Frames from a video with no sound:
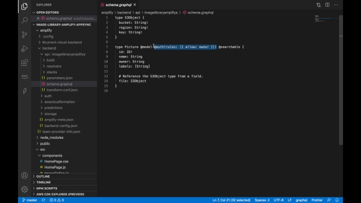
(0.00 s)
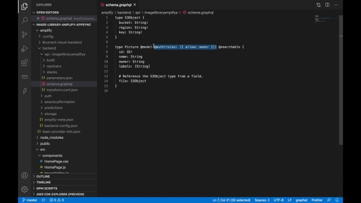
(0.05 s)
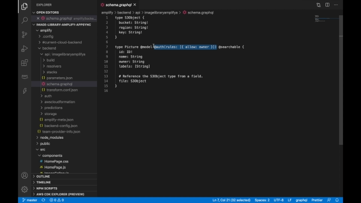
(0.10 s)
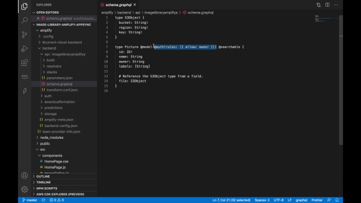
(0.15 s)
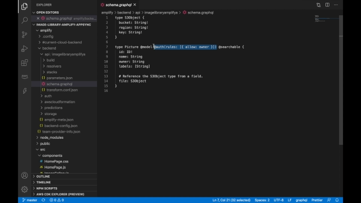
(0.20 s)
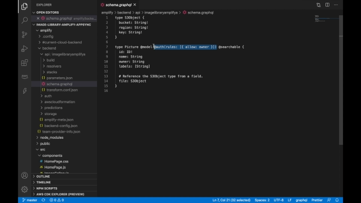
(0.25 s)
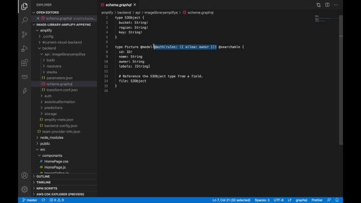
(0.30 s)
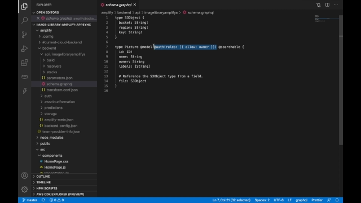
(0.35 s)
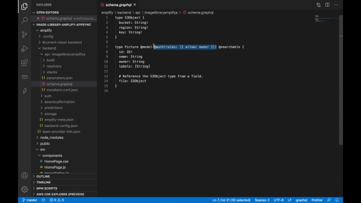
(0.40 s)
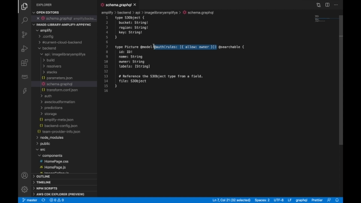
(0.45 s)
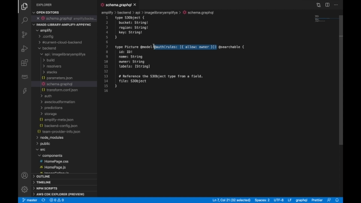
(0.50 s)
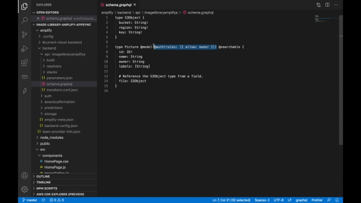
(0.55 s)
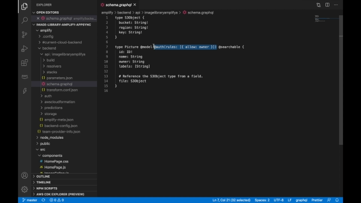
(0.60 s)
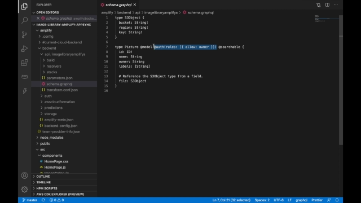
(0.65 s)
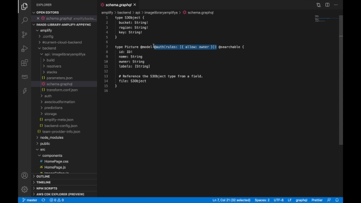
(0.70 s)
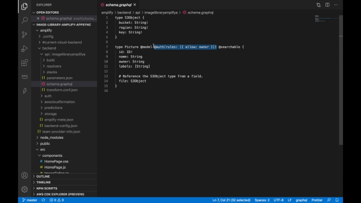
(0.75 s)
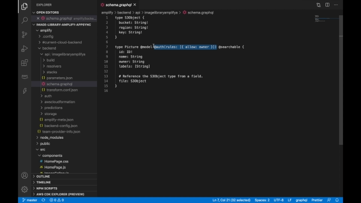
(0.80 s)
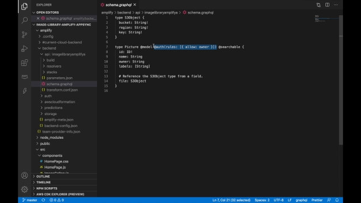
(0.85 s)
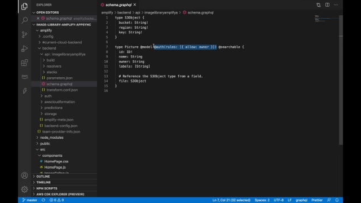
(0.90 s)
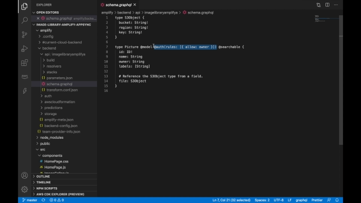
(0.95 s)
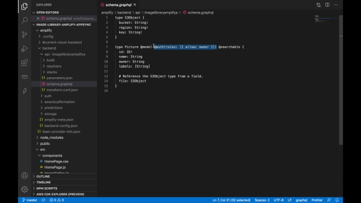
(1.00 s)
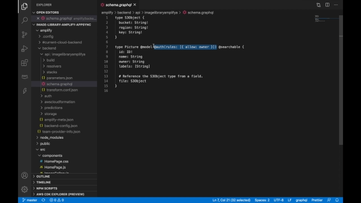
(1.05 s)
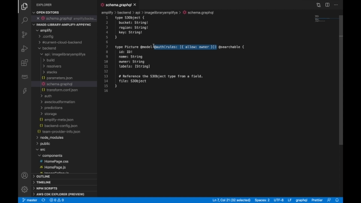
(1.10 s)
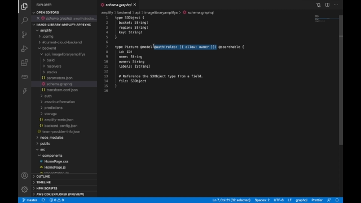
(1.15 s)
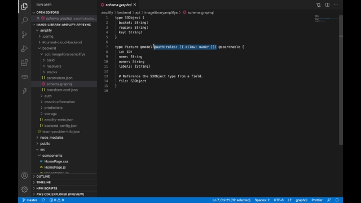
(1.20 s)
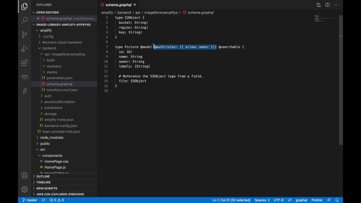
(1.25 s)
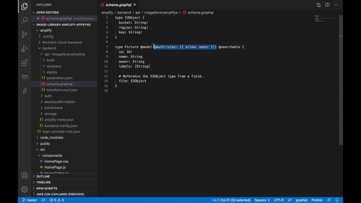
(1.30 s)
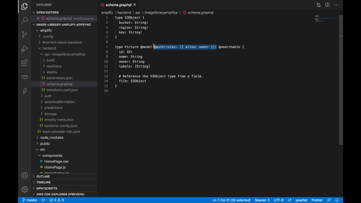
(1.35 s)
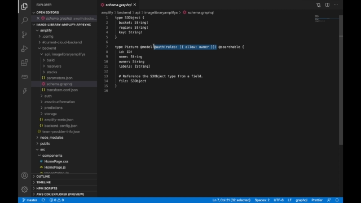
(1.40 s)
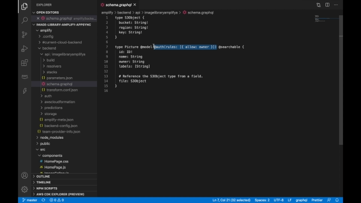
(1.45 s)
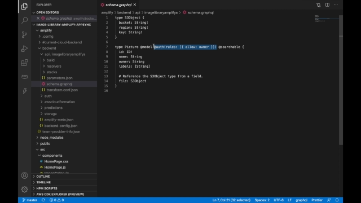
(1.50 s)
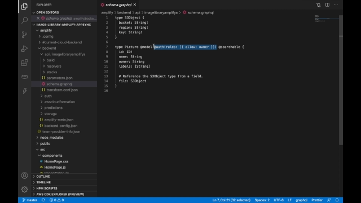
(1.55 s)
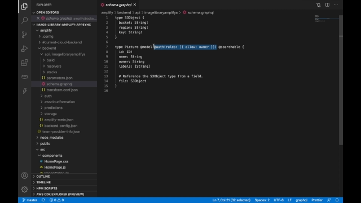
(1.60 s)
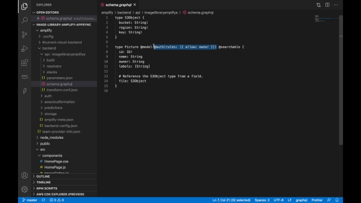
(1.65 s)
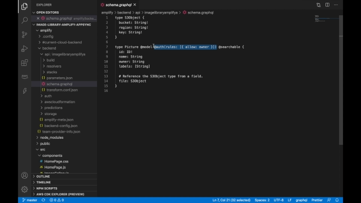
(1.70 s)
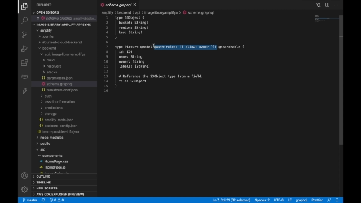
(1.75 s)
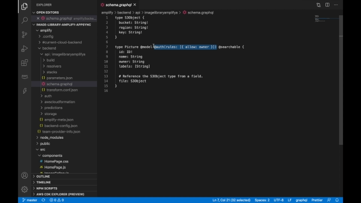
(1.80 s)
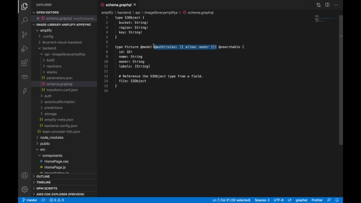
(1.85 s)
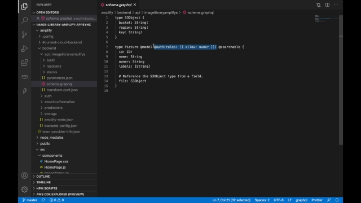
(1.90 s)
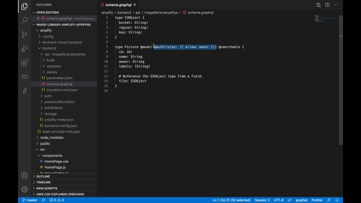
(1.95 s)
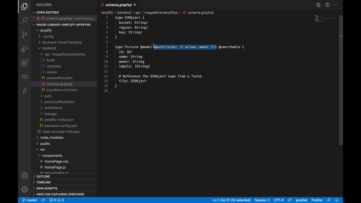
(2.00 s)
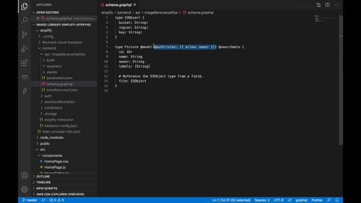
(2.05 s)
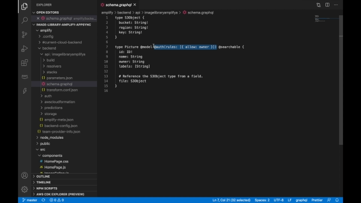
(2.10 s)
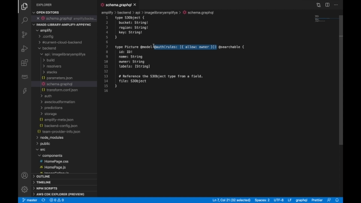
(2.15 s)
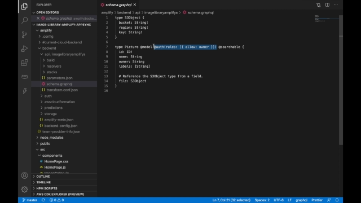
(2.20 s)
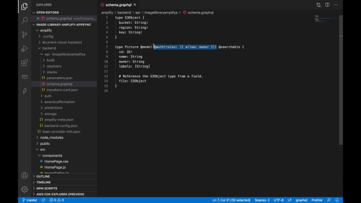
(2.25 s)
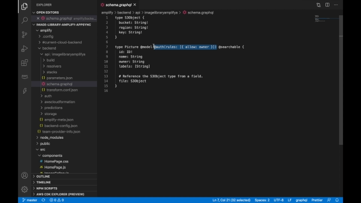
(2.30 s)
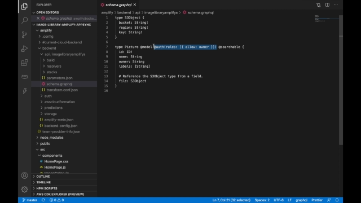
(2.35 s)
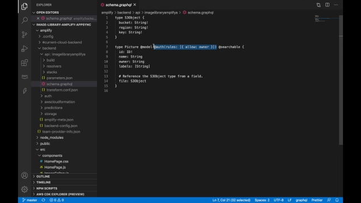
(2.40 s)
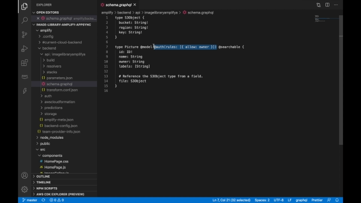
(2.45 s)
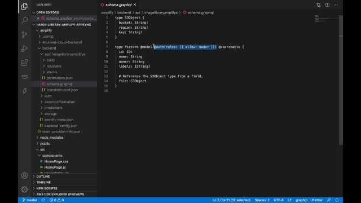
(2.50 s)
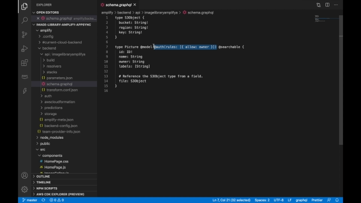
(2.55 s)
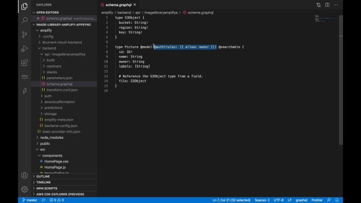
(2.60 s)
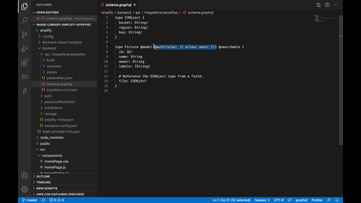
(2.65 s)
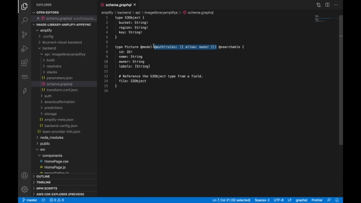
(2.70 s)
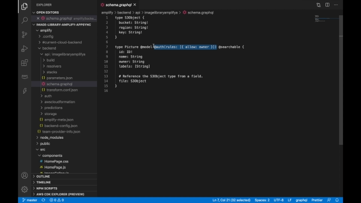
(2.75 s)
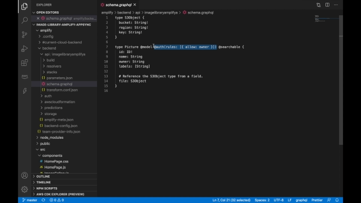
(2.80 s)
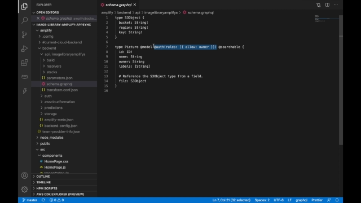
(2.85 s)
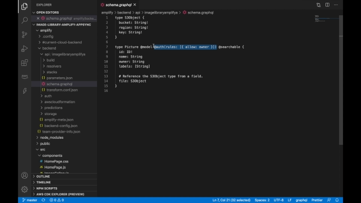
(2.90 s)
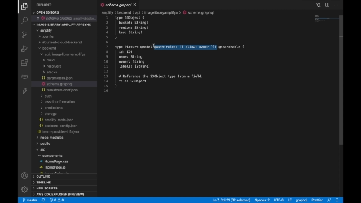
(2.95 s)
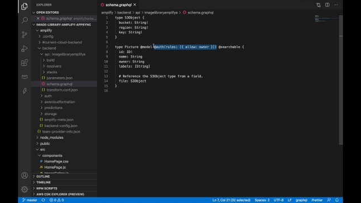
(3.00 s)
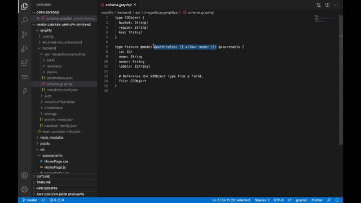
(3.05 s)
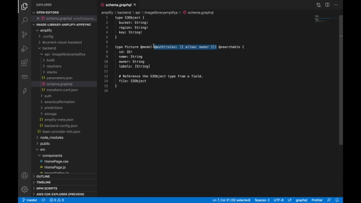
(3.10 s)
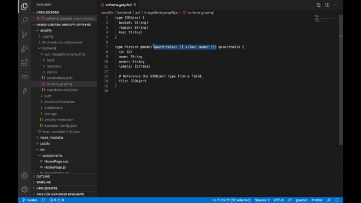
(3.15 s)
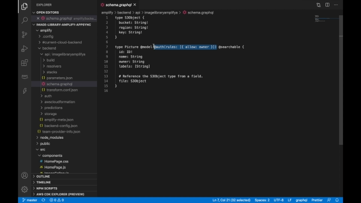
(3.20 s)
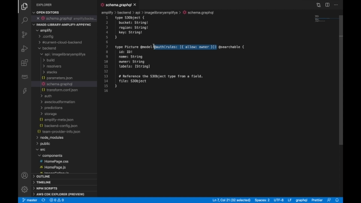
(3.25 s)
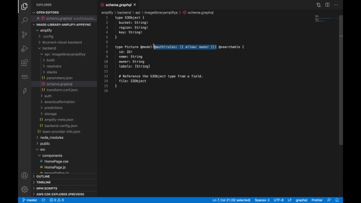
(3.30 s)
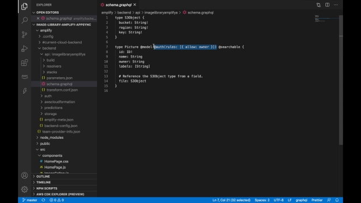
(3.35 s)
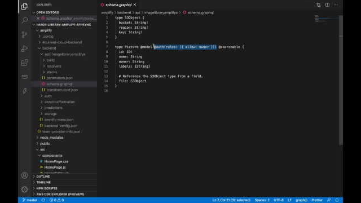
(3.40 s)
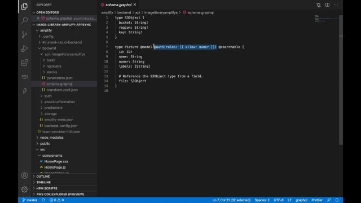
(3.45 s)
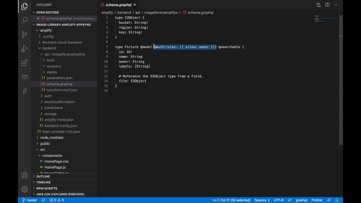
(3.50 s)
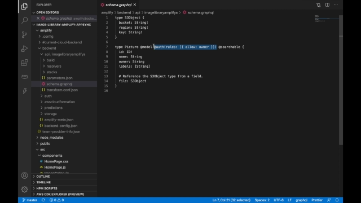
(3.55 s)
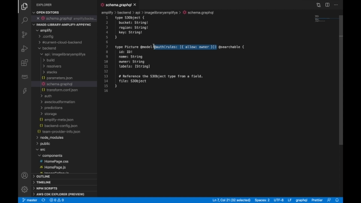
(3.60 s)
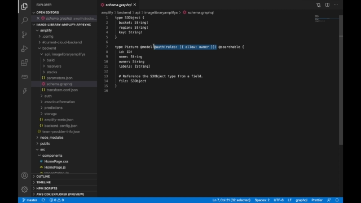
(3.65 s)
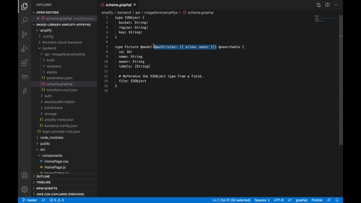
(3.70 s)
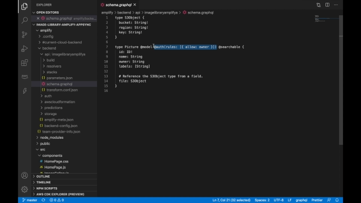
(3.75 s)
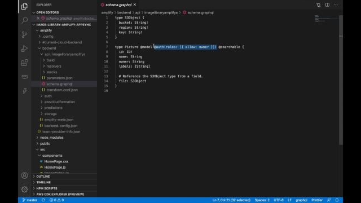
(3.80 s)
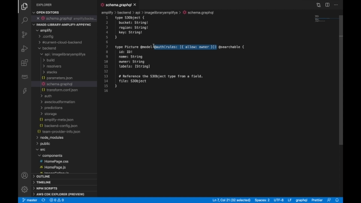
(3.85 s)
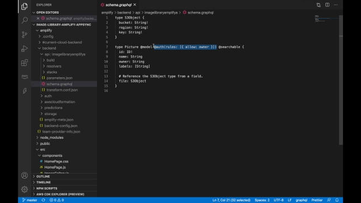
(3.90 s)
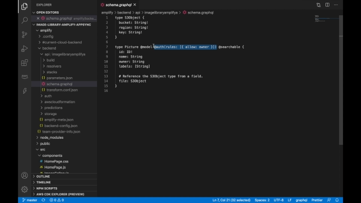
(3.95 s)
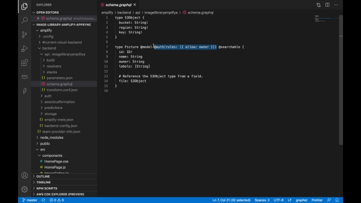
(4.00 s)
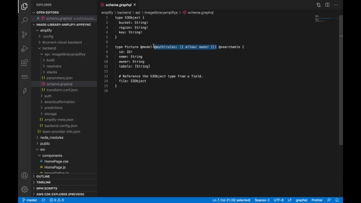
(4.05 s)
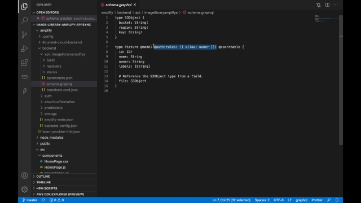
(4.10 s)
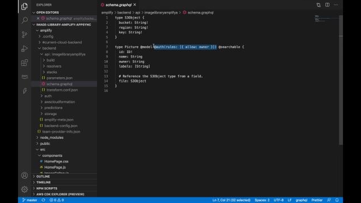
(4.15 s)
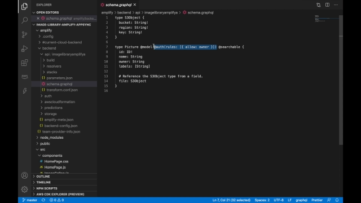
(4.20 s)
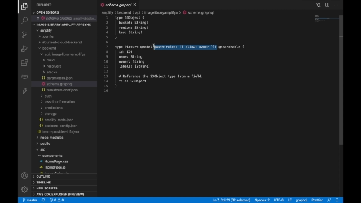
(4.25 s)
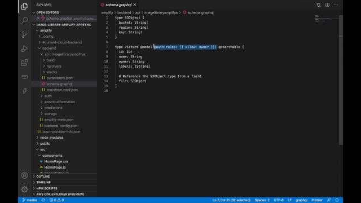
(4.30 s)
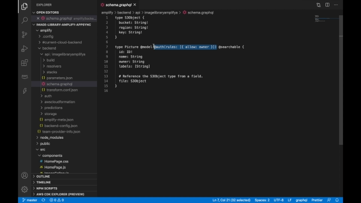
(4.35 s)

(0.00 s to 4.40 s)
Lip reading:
No face is visible, so there are no lips to read.